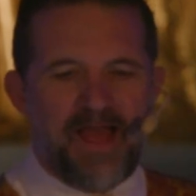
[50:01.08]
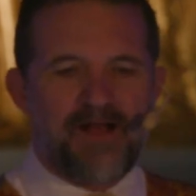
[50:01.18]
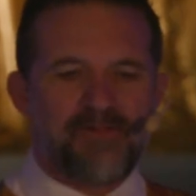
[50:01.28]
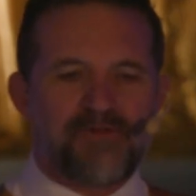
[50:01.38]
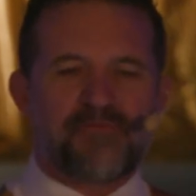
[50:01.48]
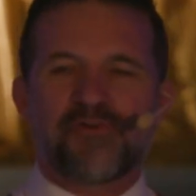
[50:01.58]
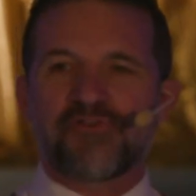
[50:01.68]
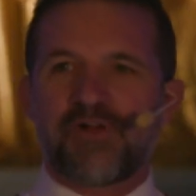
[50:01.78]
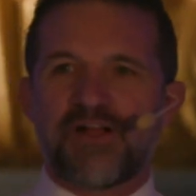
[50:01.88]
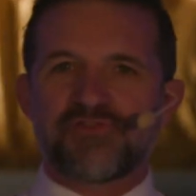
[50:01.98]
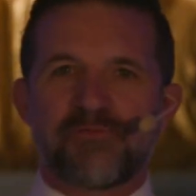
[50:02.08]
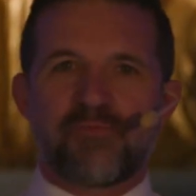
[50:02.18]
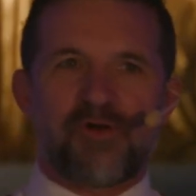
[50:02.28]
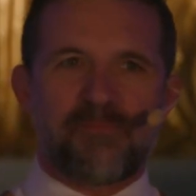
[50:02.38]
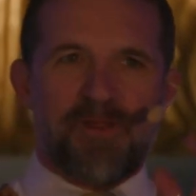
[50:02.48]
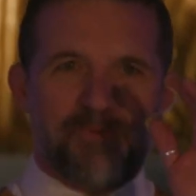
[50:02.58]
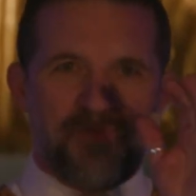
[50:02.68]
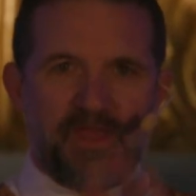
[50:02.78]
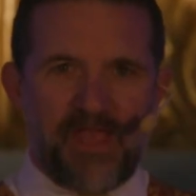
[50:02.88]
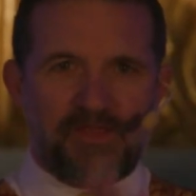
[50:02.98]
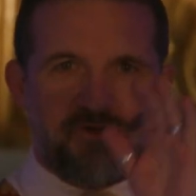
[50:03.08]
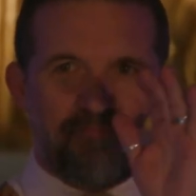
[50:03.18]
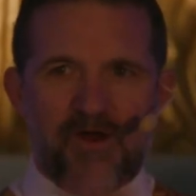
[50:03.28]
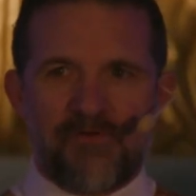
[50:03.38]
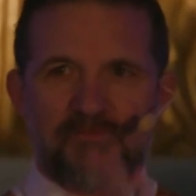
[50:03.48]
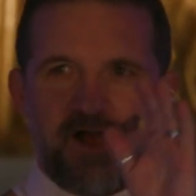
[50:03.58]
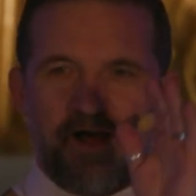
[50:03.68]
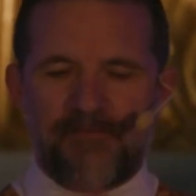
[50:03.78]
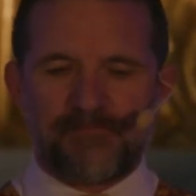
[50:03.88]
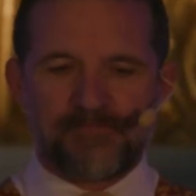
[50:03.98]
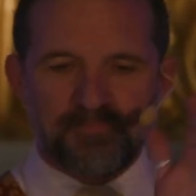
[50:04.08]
Allen, first graduate board member. Thank you, Marvell.